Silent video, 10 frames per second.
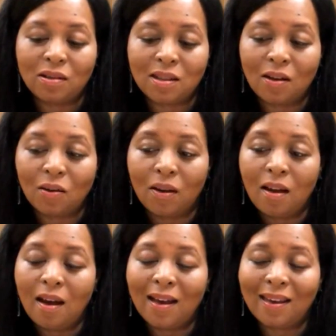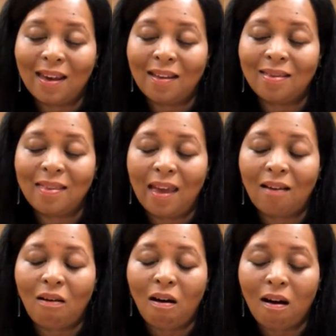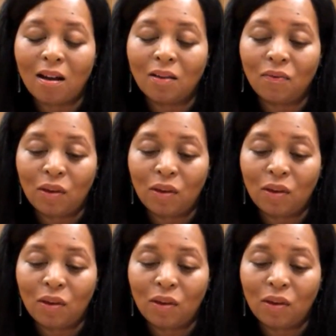So again, thank all of